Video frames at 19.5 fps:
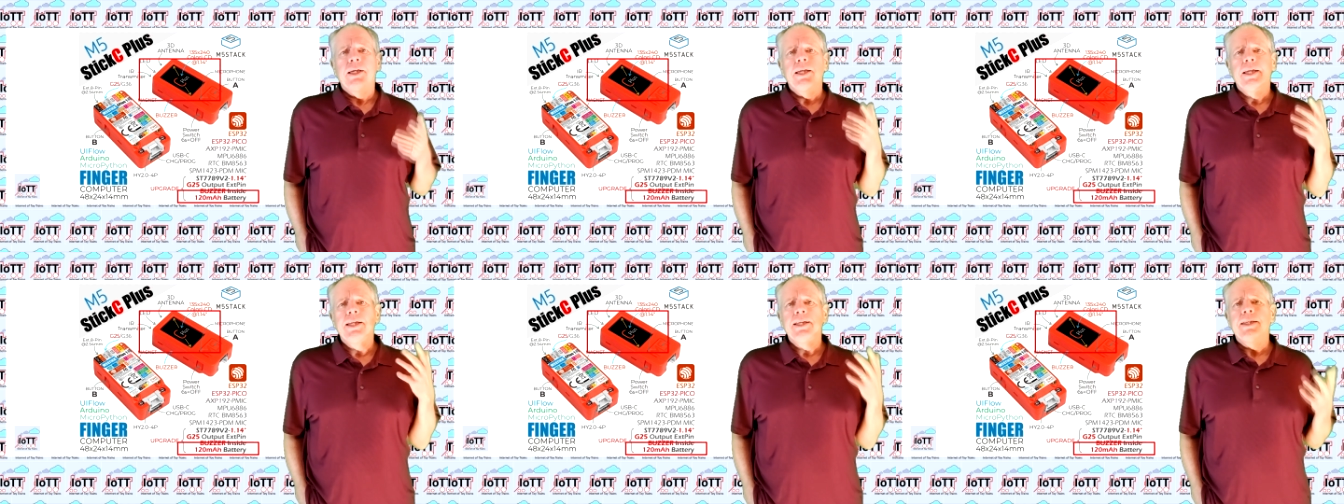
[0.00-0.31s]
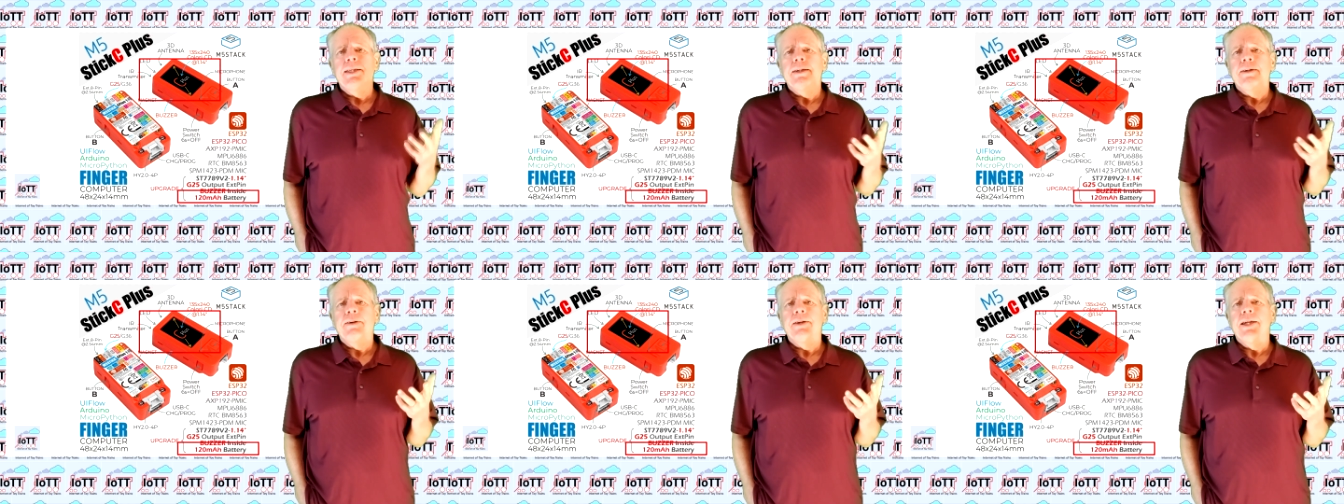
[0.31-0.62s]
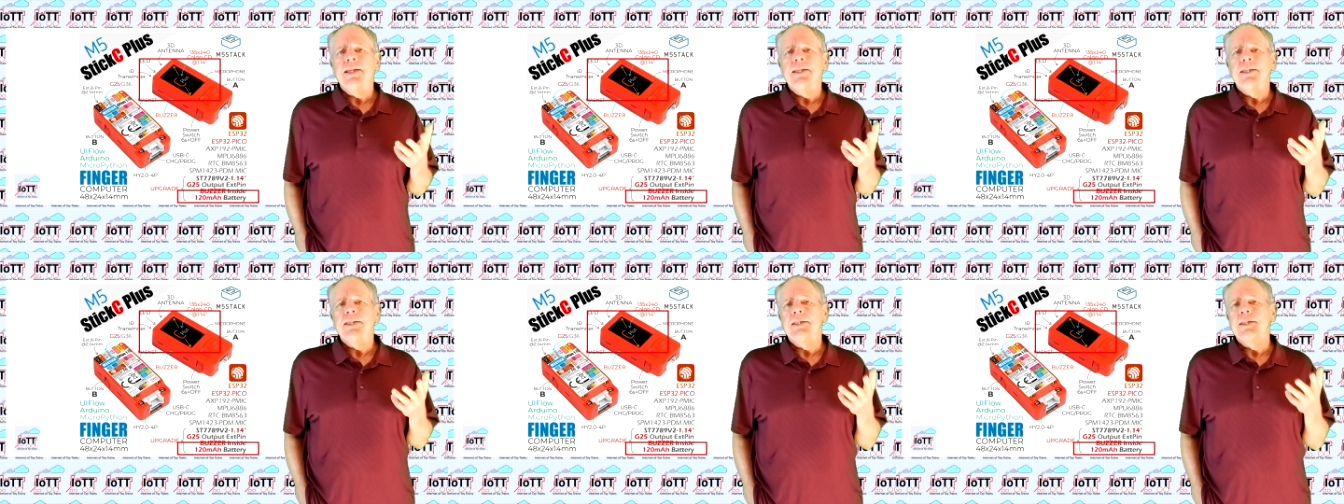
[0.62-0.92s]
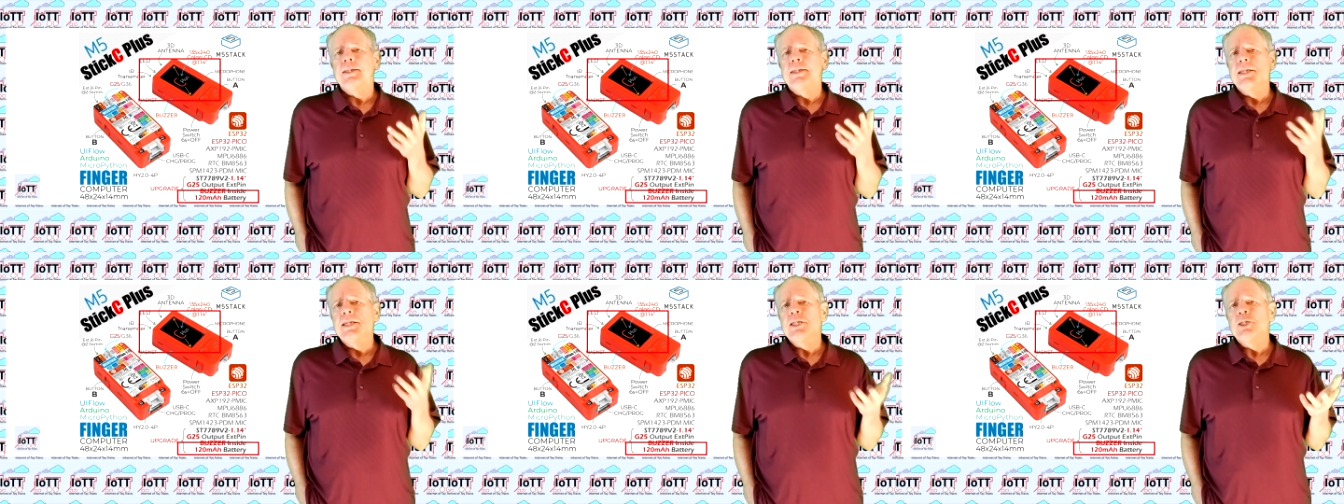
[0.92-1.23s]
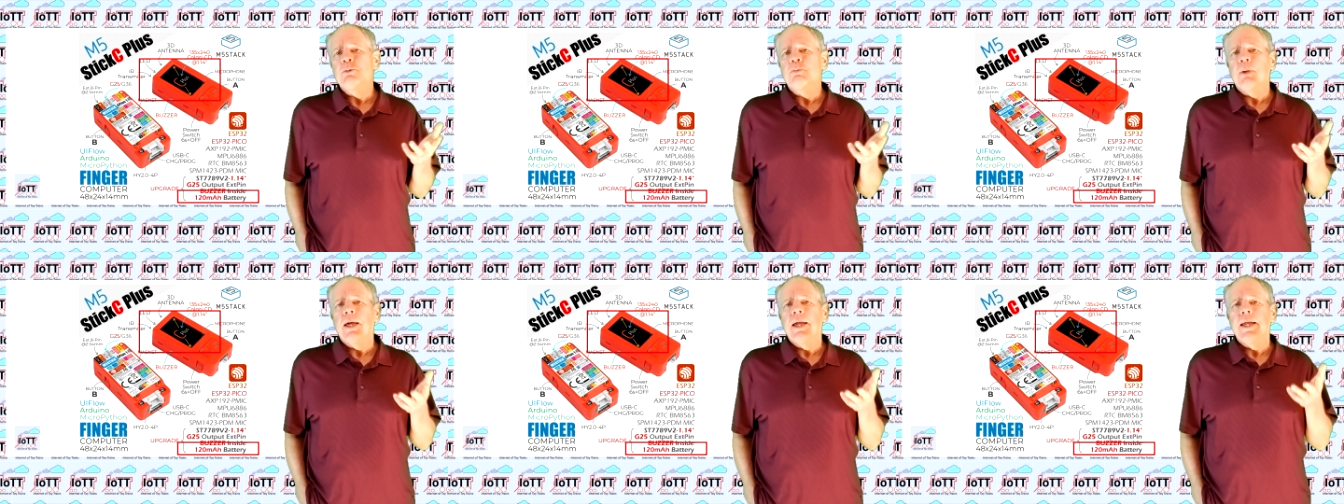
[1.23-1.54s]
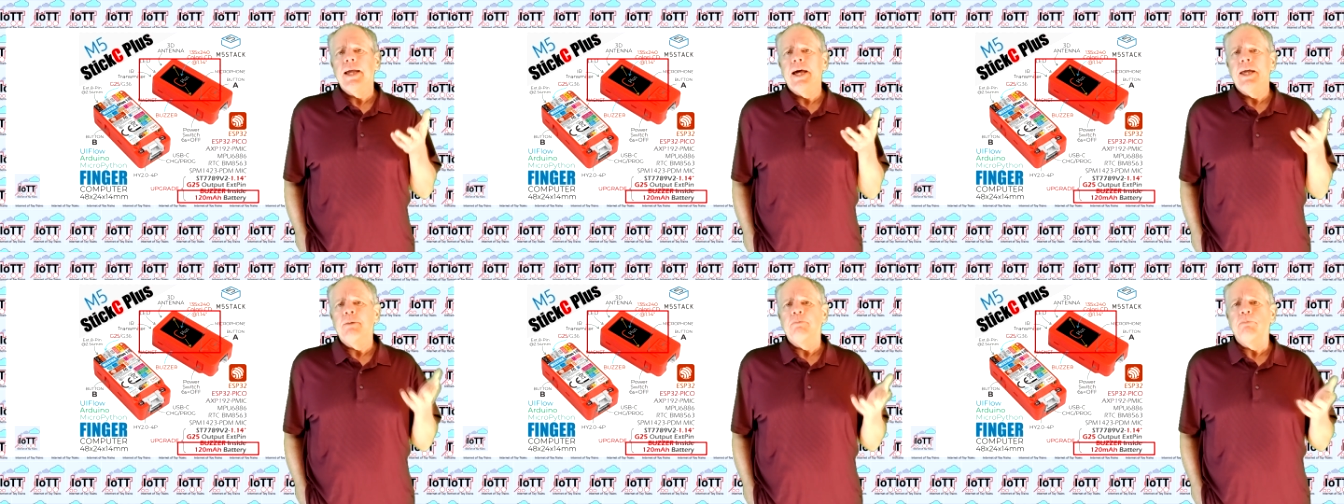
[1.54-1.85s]
integrated
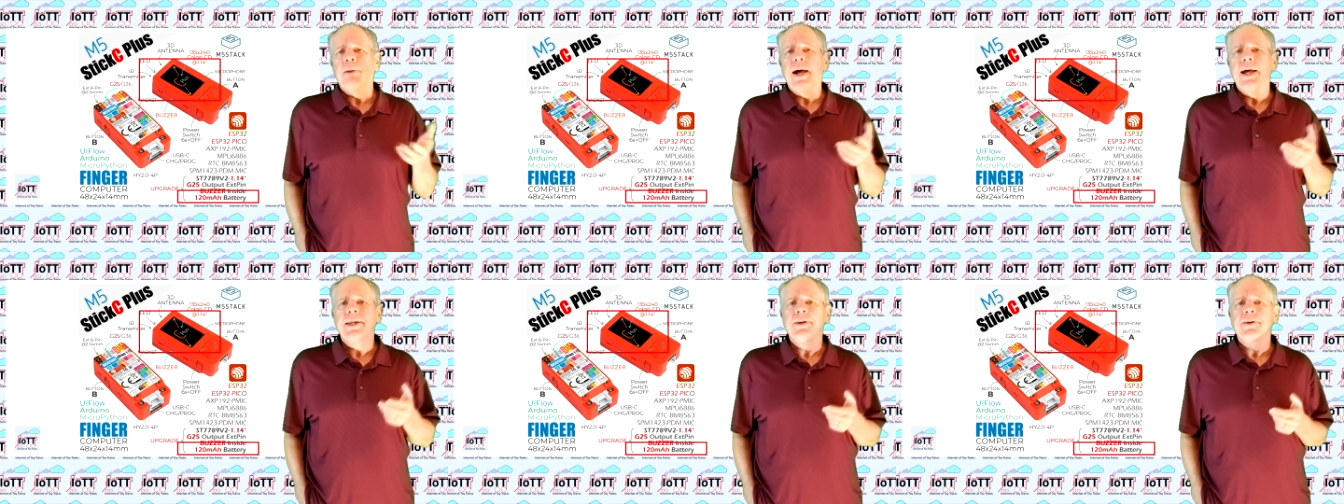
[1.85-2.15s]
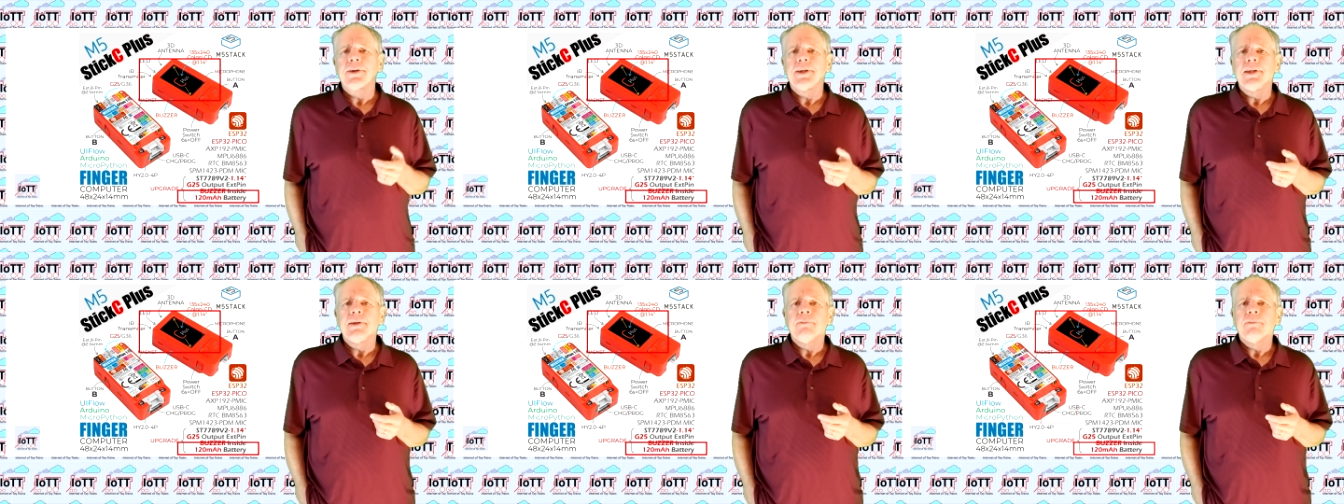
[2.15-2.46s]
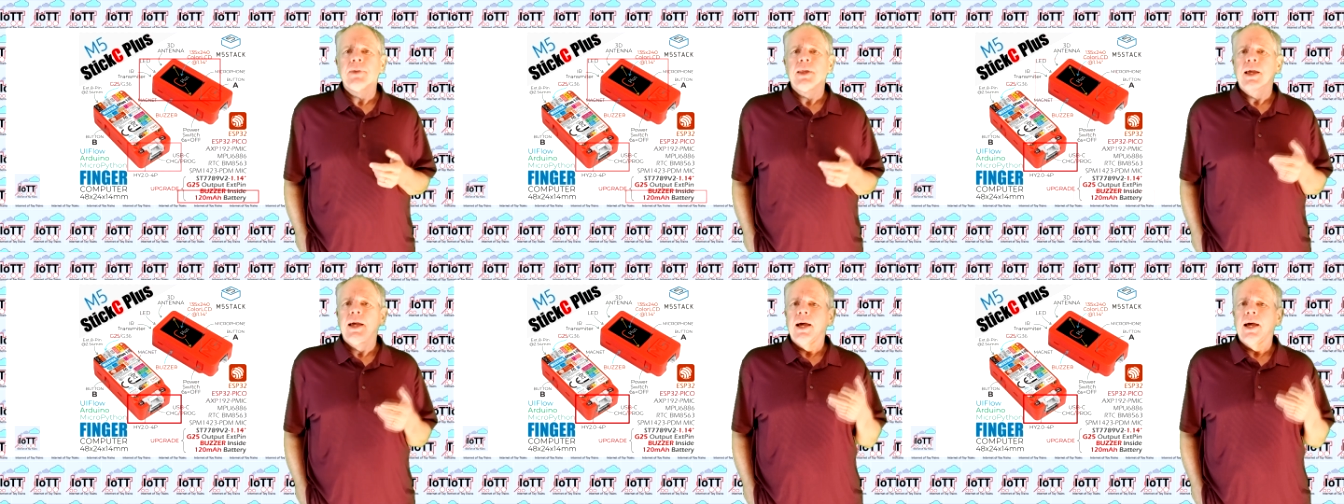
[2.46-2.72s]
display and battery,